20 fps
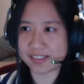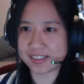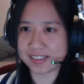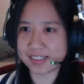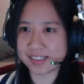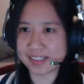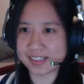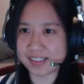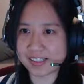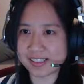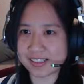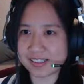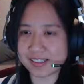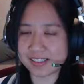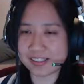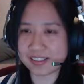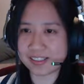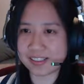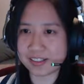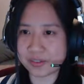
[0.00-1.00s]
It's,
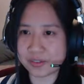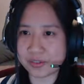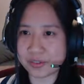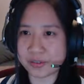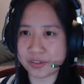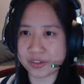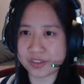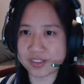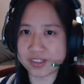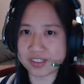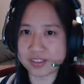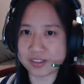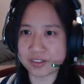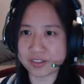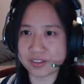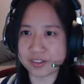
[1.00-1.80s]
if you wanted to